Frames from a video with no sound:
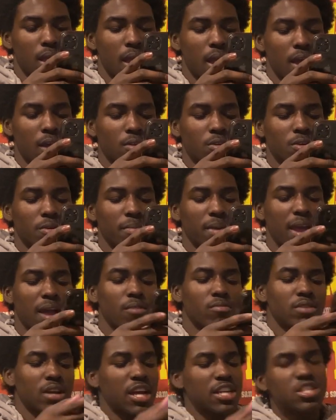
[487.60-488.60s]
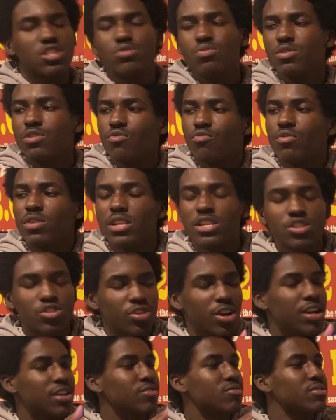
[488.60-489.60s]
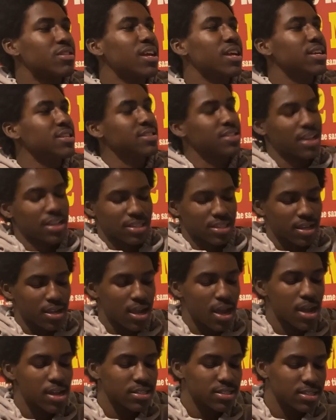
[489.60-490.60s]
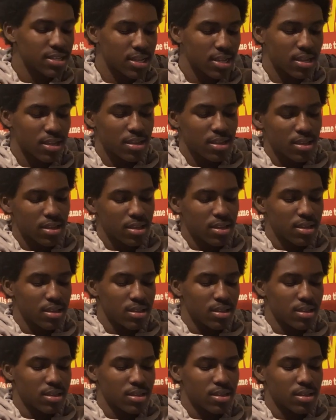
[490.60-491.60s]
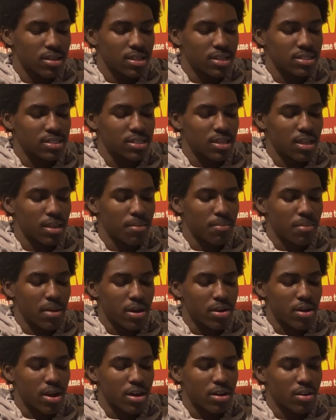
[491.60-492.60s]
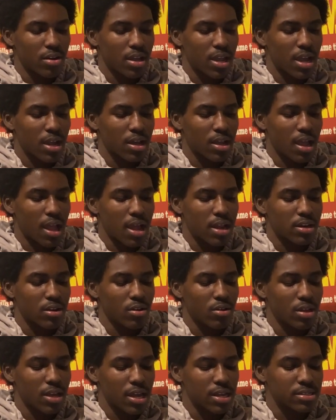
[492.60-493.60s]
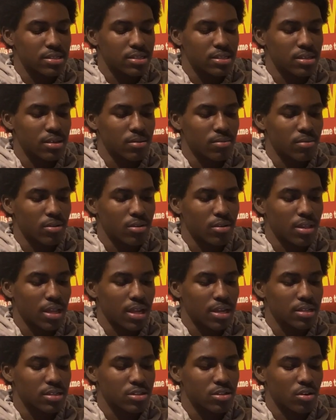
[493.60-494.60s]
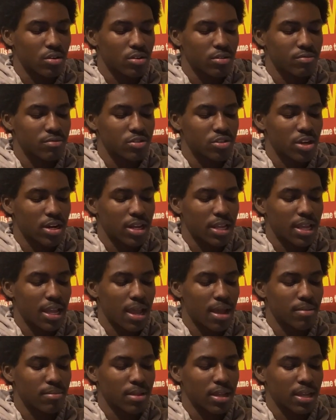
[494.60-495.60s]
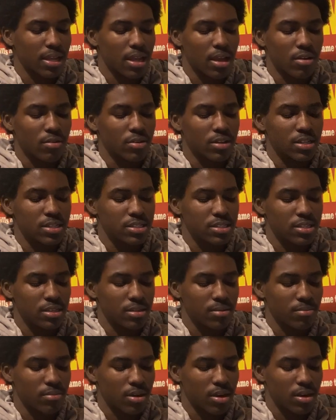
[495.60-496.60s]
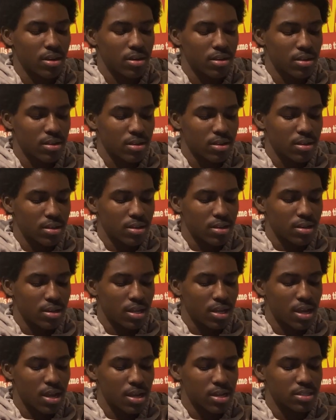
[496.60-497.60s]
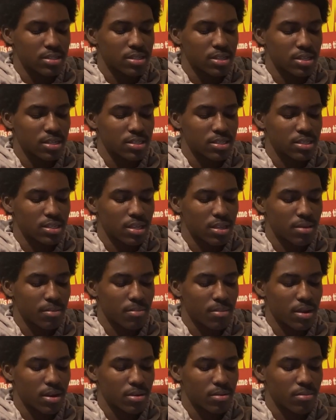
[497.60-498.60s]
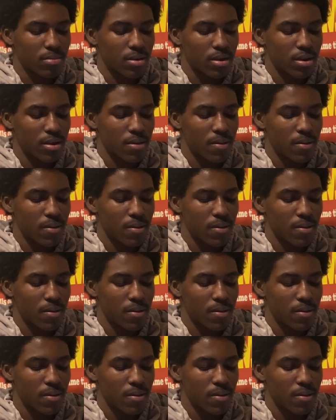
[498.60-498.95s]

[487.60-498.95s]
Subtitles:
don't know, man. I just want to really try new things. Like, the content is getting better. I know y'all see it, bro. Like, don't even try to cap like y'all don't even see it, bro. The content is getting better, bro.